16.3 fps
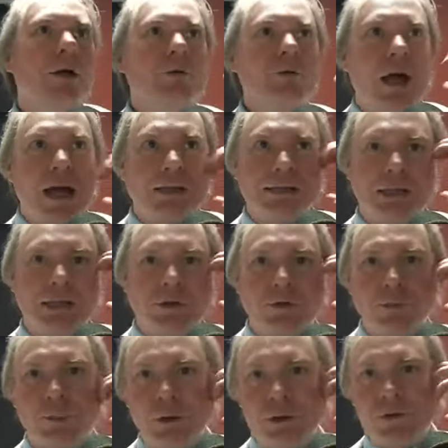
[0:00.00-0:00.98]
Tri City
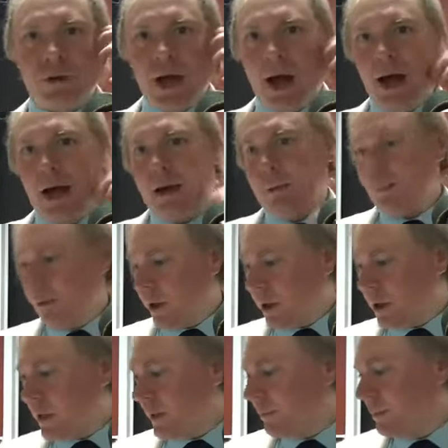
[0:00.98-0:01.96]
Sports Now. I am
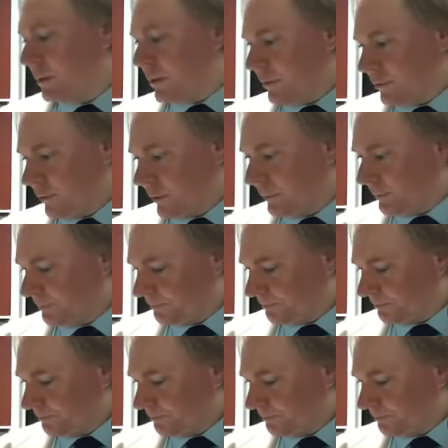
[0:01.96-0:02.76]
Marky Billson.